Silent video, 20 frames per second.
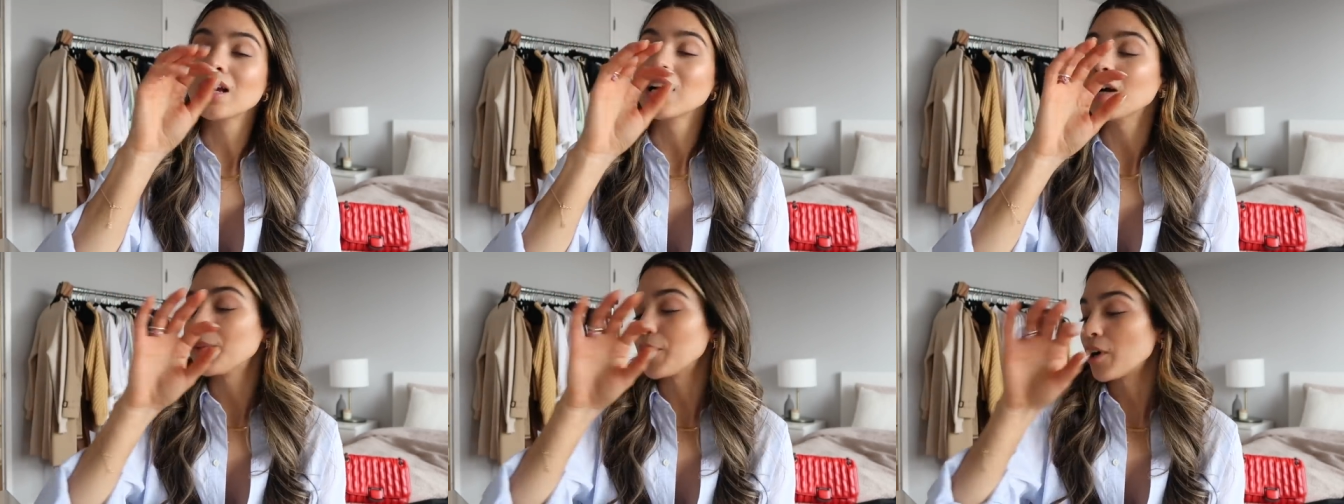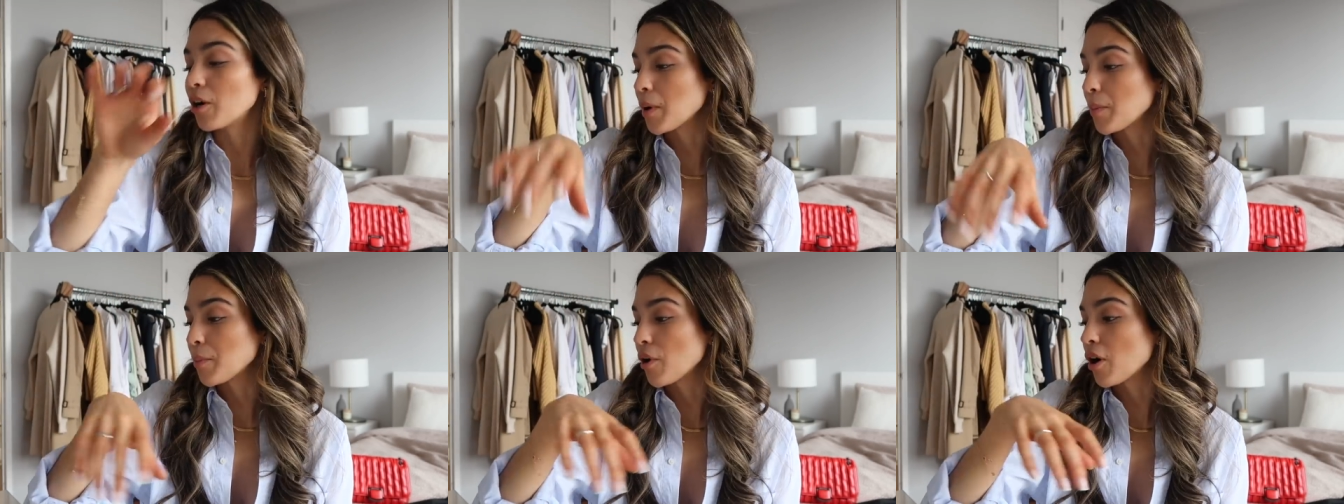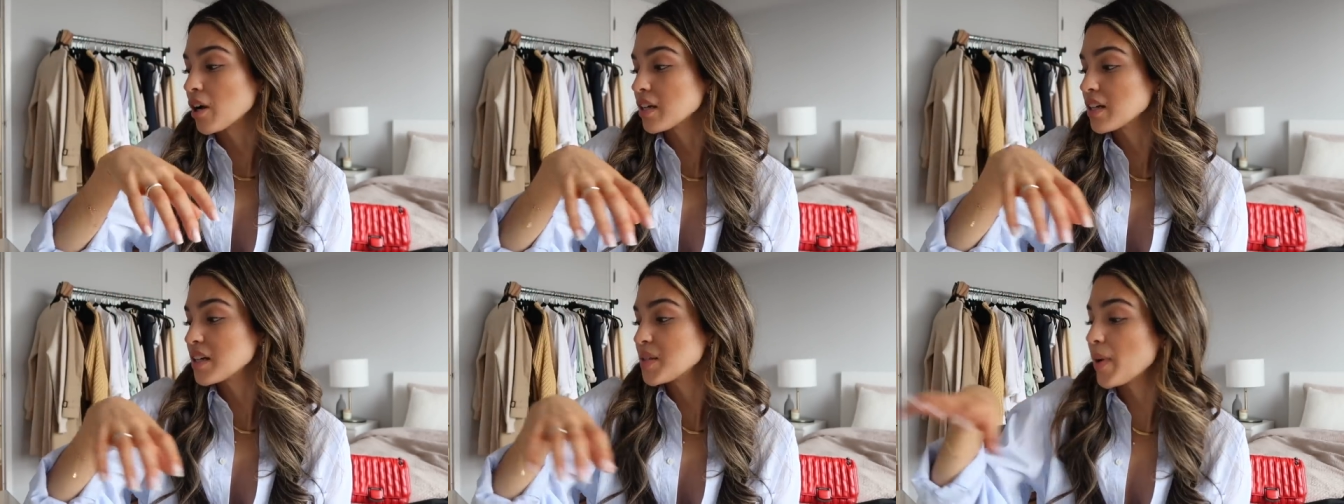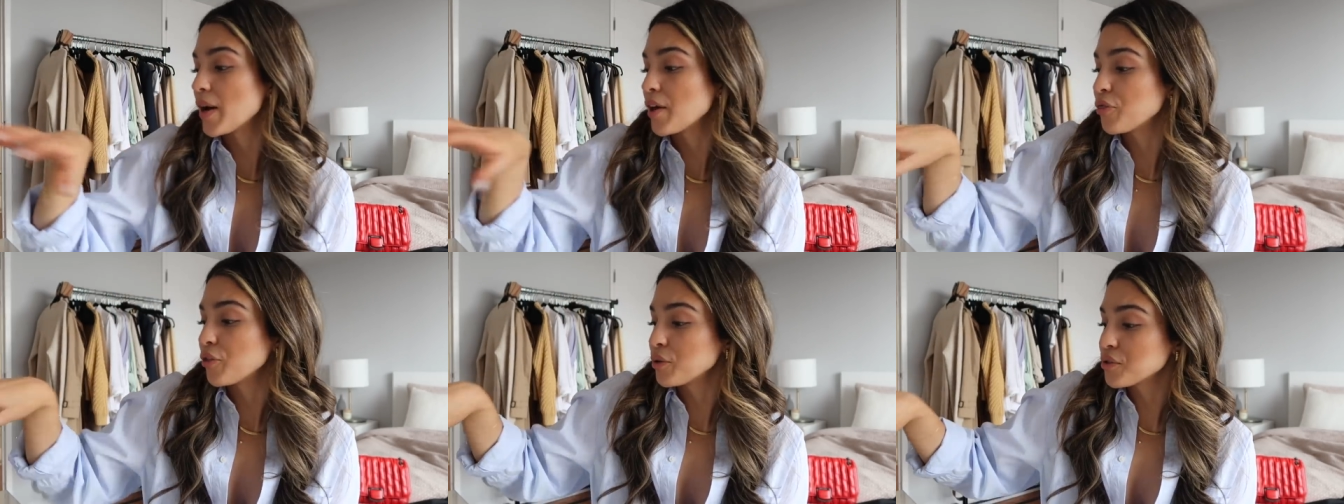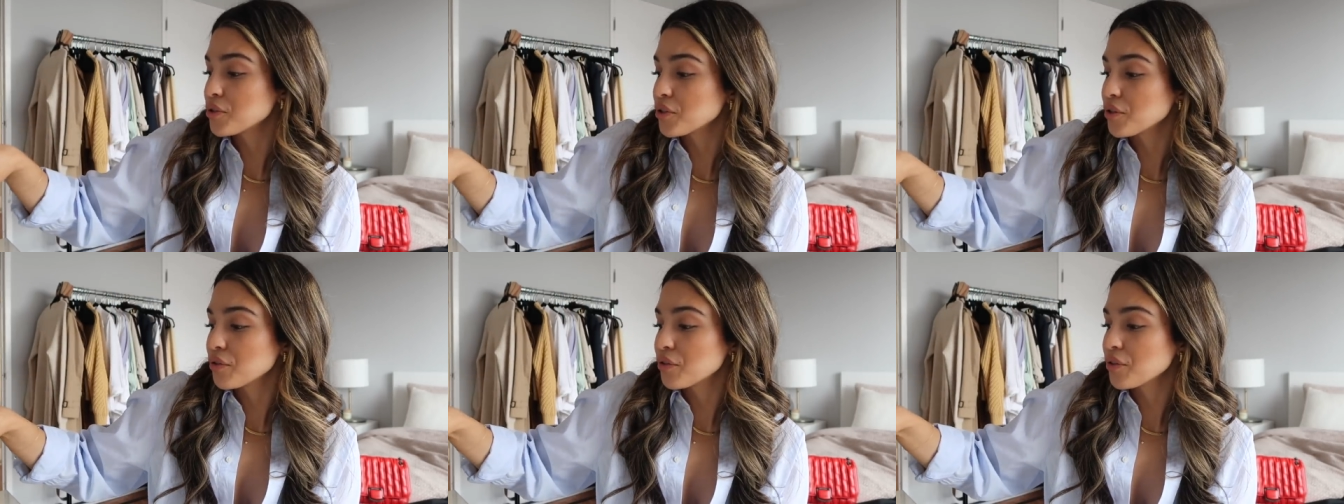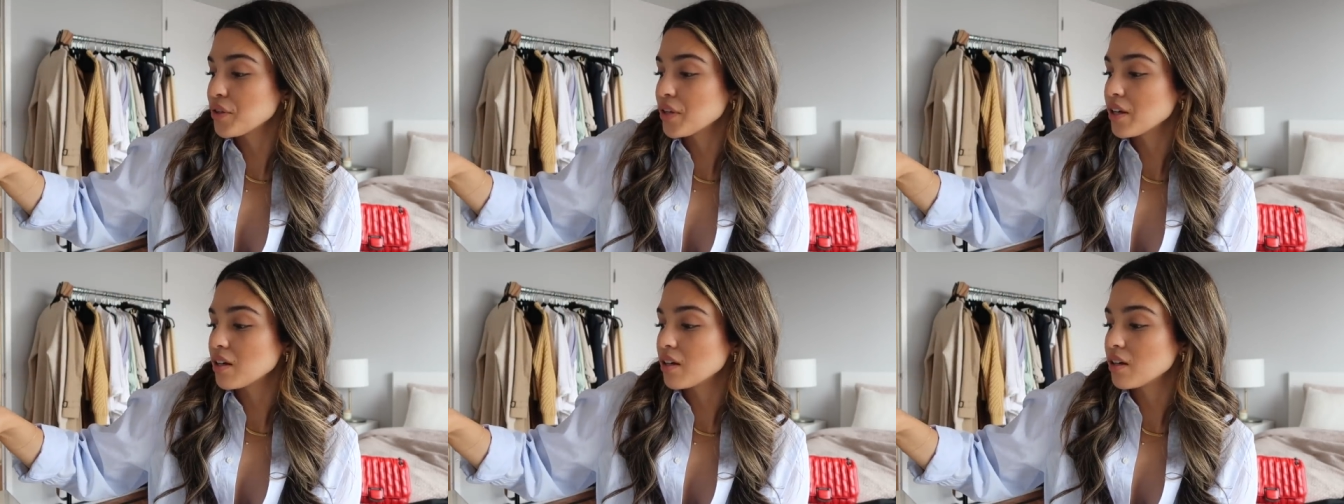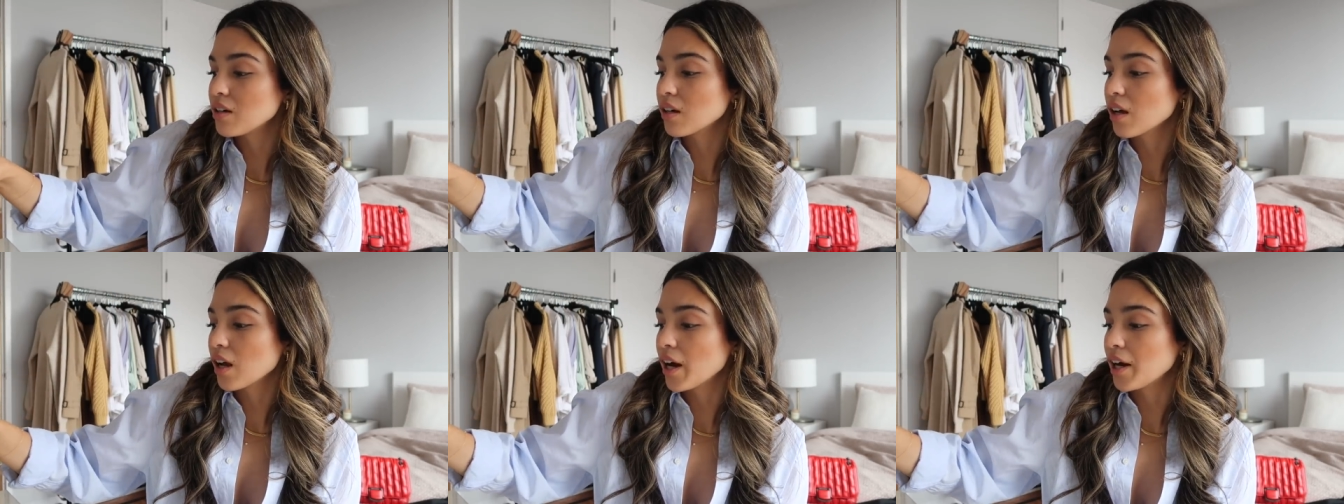about all my products, but those are
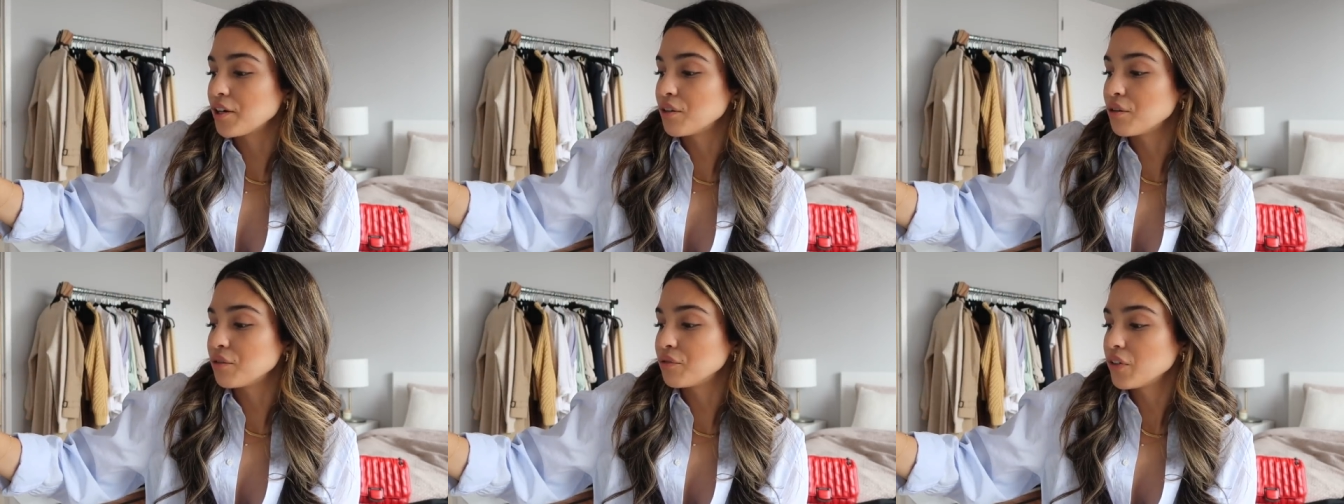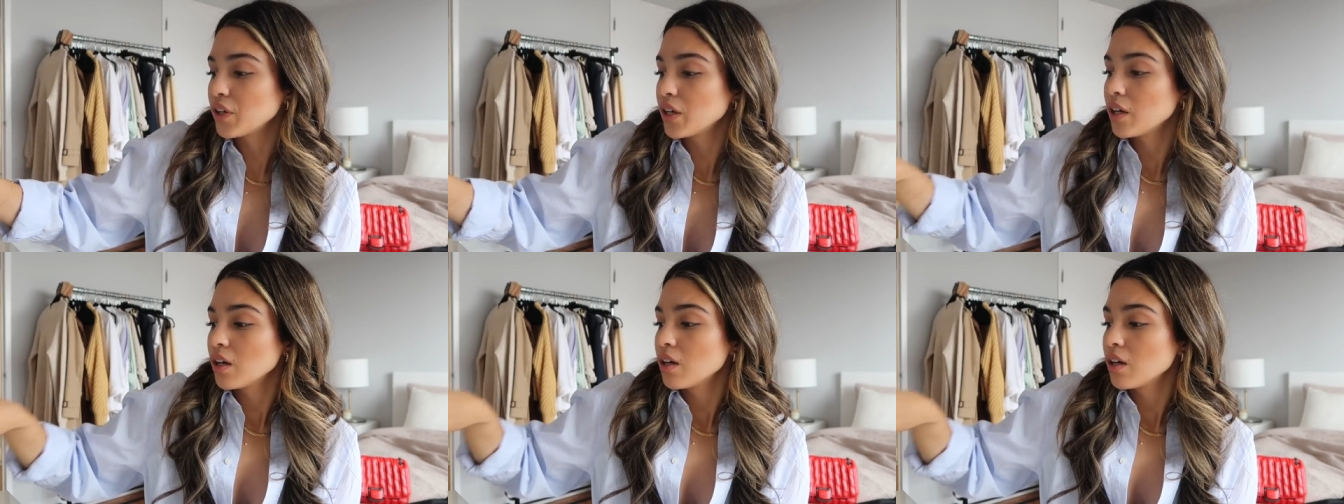the kind of,